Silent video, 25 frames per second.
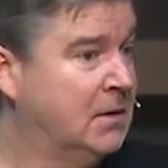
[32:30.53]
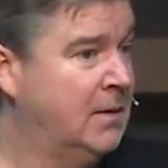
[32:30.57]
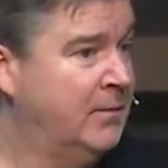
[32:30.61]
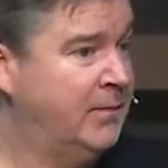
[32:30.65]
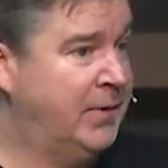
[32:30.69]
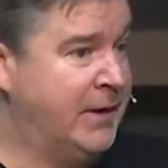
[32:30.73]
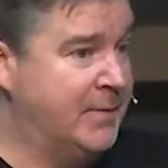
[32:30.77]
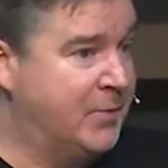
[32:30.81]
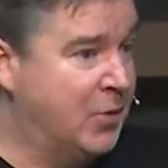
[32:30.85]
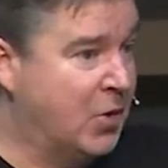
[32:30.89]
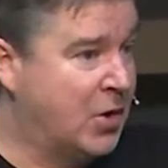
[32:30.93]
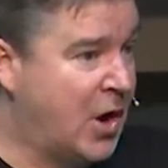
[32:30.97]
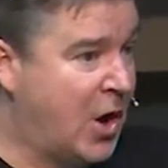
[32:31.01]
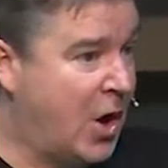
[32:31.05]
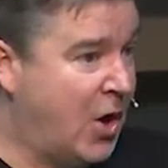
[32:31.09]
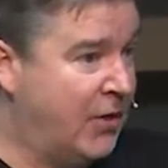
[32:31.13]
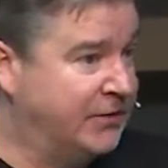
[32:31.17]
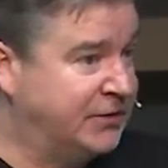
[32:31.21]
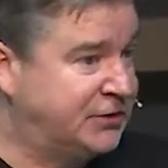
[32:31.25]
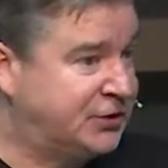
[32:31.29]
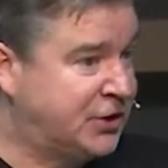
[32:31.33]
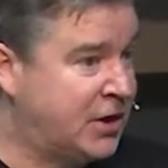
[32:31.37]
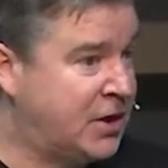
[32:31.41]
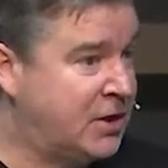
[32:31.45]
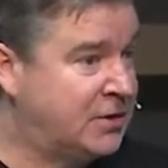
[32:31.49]
People call the
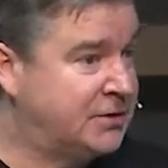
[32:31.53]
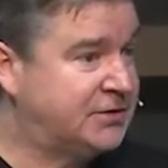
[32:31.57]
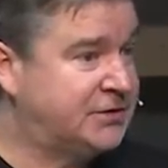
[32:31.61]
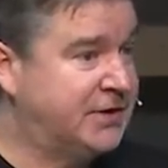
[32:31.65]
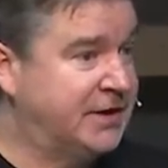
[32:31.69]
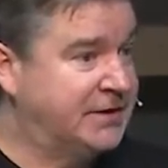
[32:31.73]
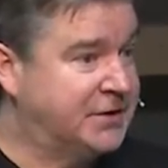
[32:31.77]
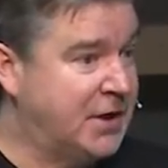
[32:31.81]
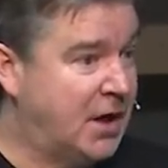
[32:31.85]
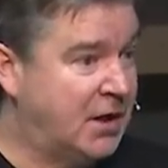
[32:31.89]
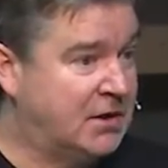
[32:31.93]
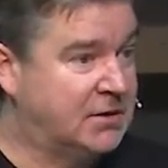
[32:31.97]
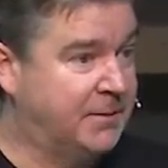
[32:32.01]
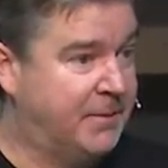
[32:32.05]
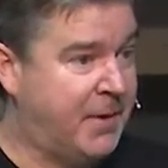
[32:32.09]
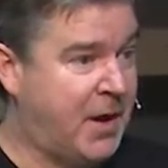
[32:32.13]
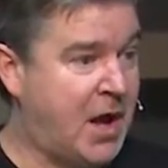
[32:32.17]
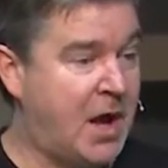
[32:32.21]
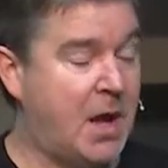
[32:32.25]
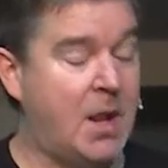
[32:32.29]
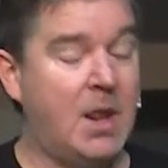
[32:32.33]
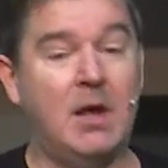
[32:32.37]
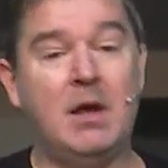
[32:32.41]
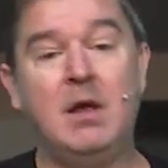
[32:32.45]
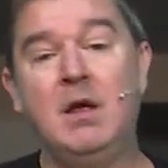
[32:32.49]
church, they talk to
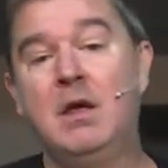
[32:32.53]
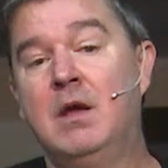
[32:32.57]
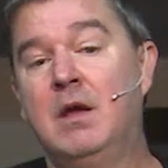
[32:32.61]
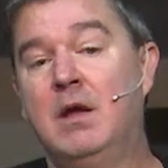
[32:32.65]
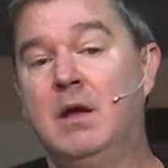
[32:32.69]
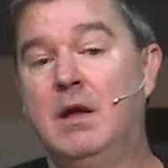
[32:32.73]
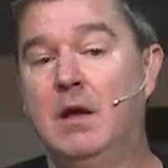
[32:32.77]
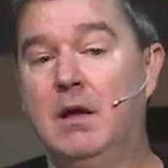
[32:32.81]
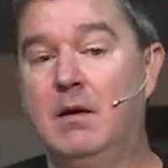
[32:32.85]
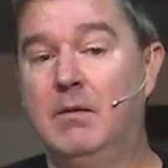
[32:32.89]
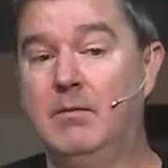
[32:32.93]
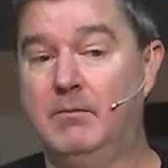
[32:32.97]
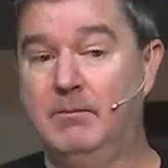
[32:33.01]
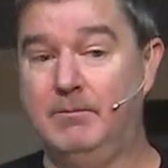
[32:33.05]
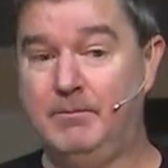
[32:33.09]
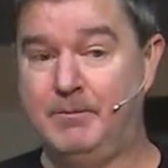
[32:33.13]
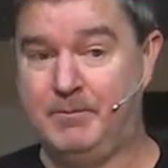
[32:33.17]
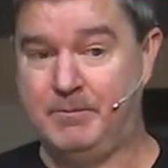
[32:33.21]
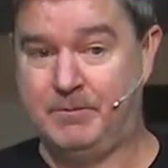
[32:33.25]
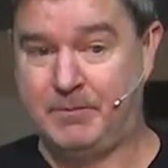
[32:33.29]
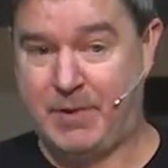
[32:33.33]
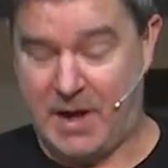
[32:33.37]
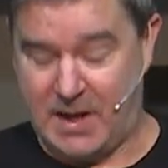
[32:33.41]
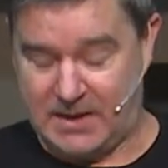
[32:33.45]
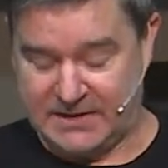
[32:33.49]
Paula.
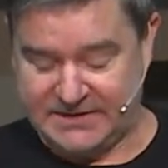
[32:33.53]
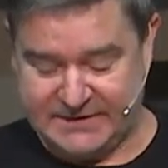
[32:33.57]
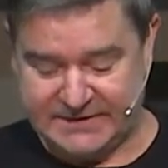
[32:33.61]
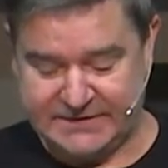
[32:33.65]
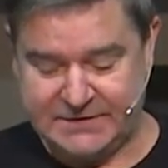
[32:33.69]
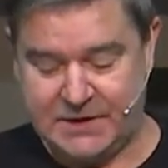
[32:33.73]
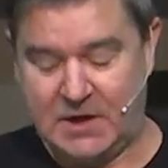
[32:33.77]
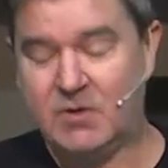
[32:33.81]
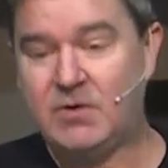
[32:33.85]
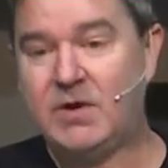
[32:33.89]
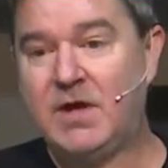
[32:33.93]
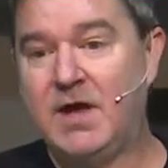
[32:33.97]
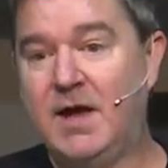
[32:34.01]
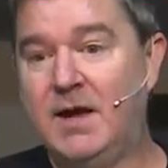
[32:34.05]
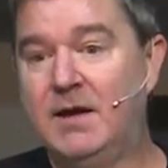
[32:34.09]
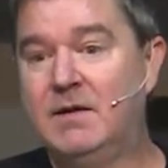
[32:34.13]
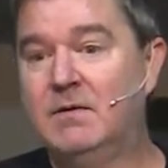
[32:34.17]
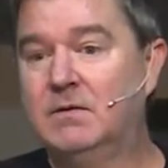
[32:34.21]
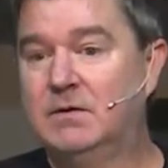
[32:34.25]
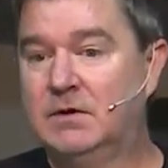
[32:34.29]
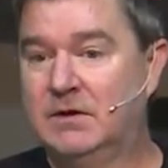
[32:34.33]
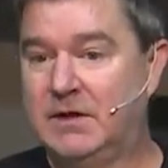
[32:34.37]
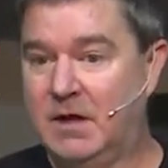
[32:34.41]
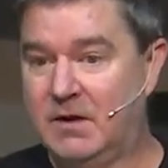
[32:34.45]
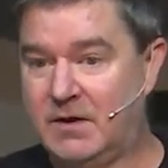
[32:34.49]
Paula says, okay,
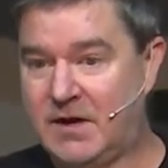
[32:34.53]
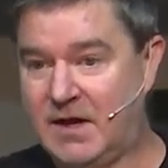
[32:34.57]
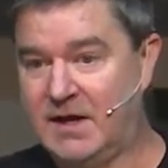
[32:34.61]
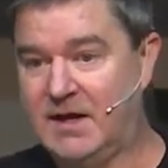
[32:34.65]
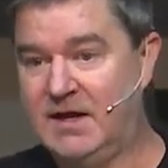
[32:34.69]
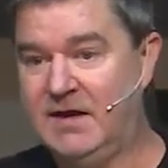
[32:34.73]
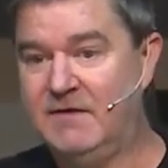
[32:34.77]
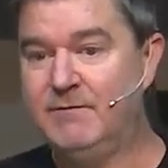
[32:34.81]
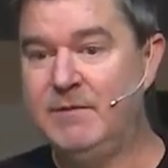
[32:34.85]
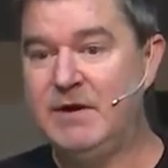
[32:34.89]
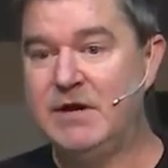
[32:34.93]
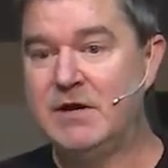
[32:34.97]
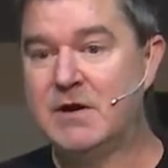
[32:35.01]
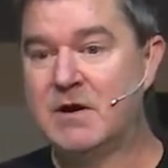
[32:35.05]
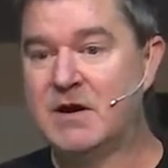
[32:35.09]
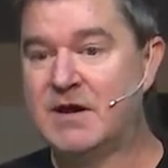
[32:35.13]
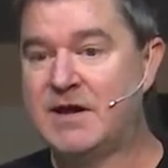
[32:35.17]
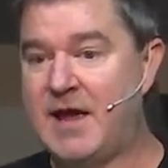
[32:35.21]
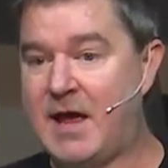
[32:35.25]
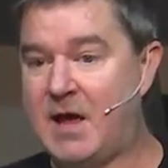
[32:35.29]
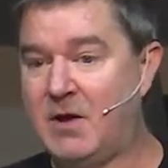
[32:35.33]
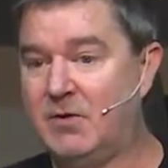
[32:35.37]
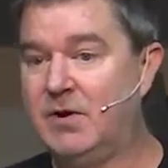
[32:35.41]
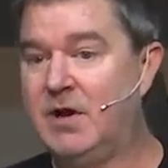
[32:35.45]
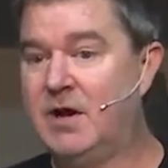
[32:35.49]
okay, give me your
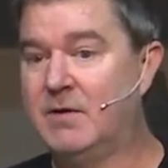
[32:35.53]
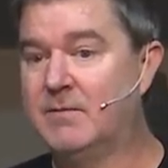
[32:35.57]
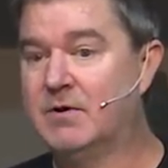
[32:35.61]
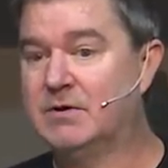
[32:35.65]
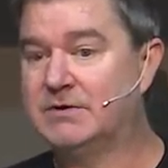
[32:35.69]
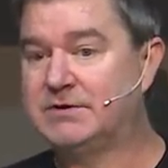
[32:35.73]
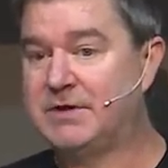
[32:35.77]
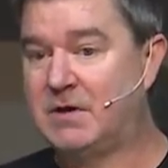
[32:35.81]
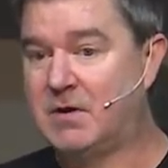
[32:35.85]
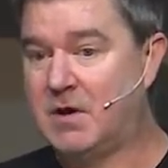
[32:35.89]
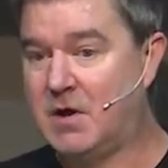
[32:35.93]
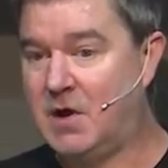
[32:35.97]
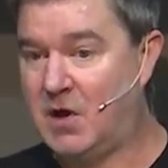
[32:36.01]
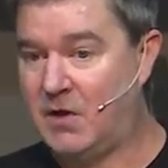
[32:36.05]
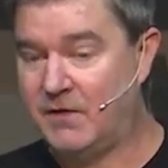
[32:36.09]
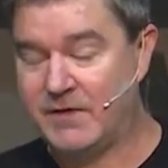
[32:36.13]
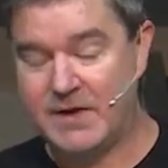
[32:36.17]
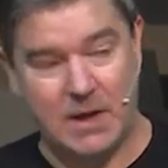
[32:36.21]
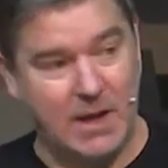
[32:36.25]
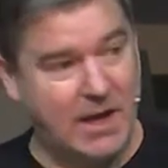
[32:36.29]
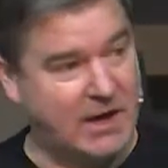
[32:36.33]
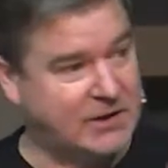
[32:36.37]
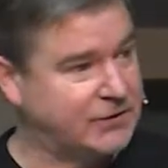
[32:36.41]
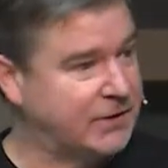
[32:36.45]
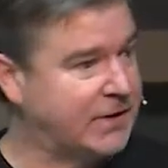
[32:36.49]
account numbers. I'll call the
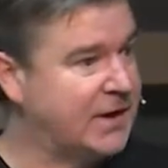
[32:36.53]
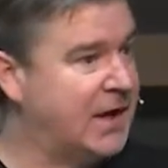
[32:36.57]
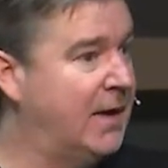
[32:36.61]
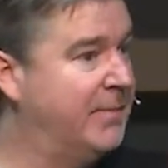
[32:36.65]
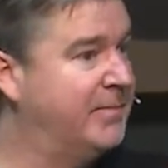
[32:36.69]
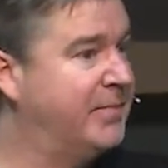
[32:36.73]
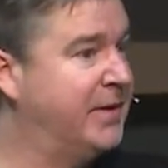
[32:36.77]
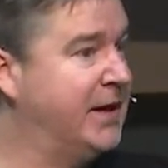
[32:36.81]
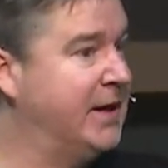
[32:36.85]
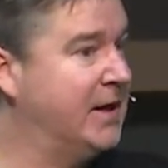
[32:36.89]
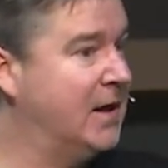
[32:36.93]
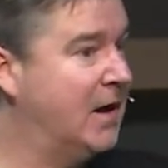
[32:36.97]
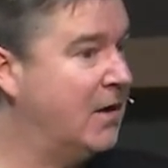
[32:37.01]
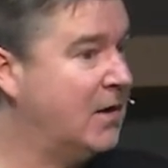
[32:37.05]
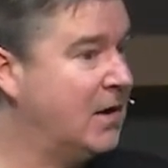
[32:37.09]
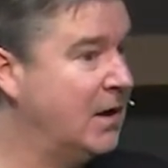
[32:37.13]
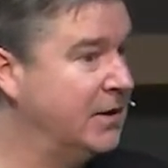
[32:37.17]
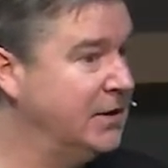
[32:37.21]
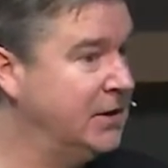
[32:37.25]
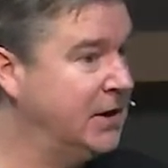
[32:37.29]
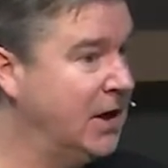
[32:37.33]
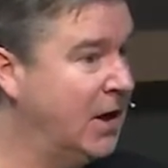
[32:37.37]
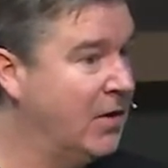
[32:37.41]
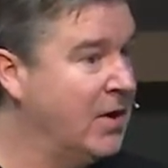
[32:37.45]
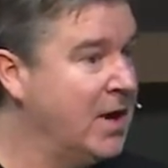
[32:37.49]
electric company. I'll,
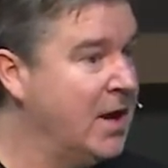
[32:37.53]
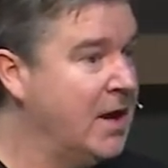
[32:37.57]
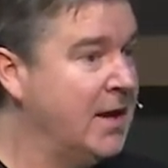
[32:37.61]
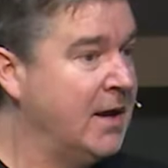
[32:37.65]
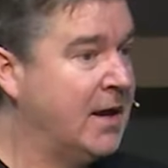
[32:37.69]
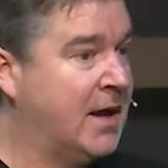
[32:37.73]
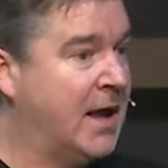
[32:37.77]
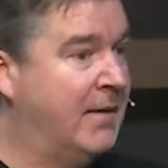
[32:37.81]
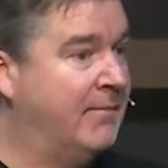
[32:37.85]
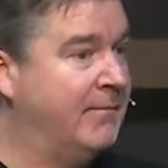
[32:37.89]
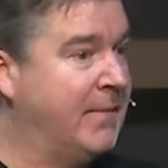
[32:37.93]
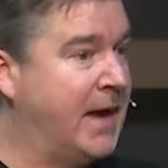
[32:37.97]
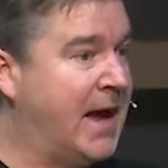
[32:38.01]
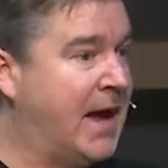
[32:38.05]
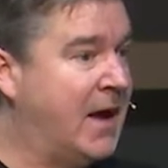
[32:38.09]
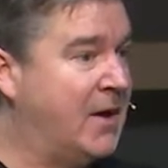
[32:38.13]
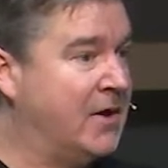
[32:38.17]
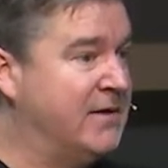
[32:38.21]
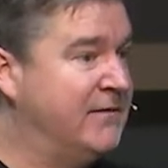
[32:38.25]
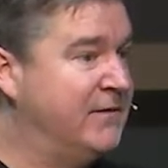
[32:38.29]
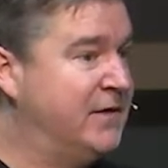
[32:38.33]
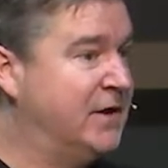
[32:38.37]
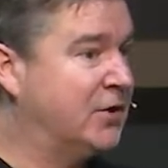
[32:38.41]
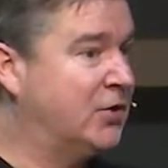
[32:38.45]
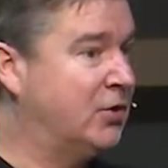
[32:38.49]
you know, come by. I'll
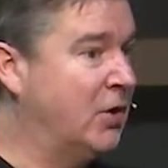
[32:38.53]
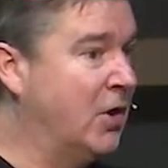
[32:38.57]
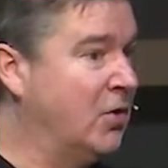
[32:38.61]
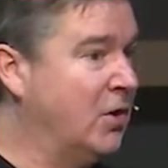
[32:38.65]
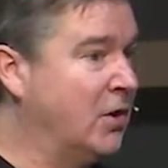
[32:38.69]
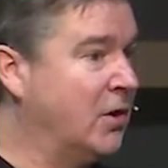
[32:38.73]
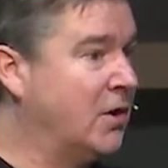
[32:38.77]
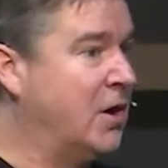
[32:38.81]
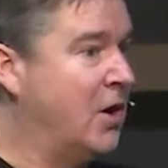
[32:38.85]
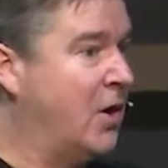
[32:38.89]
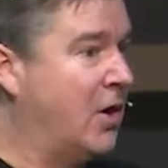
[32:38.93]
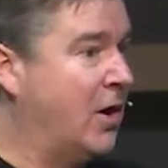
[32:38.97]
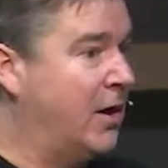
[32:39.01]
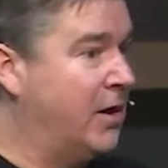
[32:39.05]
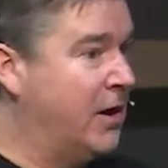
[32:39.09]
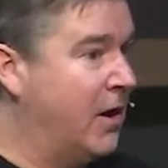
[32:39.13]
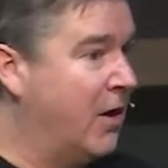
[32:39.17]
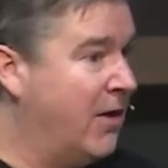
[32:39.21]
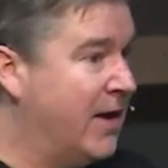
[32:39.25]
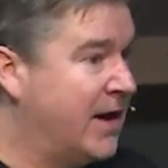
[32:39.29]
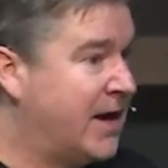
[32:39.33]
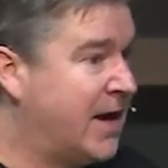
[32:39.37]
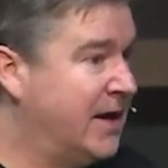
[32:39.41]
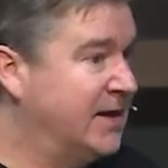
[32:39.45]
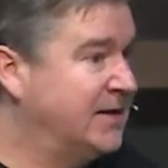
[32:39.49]
give you a Kroger card, all
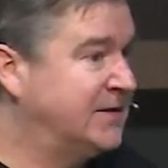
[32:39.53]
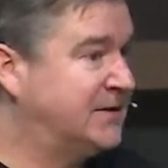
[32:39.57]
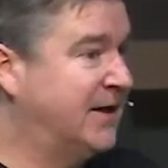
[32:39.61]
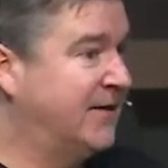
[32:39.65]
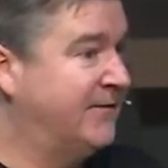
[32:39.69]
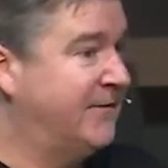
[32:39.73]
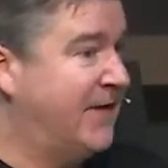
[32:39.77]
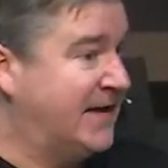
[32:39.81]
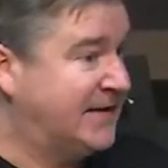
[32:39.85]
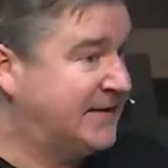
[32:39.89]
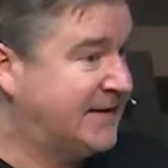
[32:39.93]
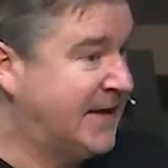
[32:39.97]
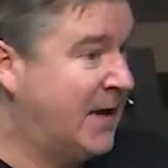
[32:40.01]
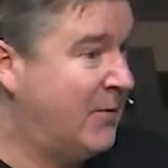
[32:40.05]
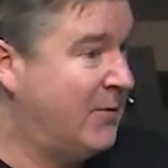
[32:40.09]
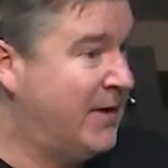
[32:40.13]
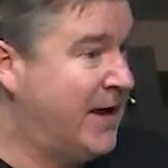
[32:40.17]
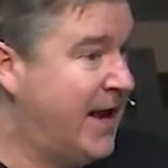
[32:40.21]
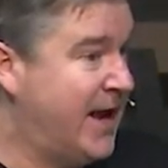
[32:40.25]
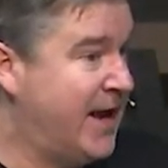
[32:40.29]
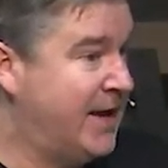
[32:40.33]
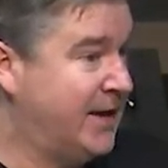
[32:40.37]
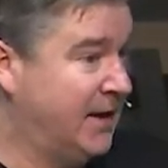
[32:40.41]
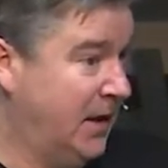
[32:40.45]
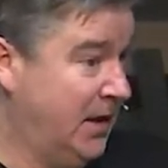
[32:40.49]
that kind of stuff. That's how we
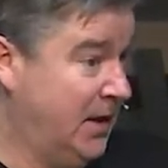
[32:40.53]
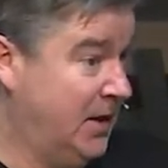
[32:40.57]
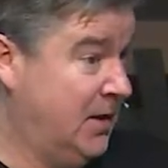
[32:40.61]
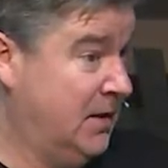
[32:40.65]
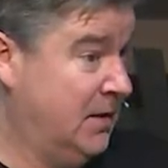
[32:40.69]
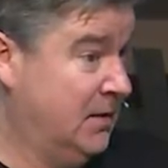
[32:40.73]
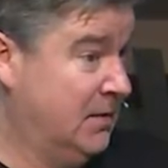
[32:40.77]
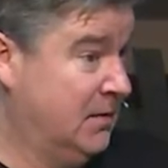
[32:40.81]
handle it.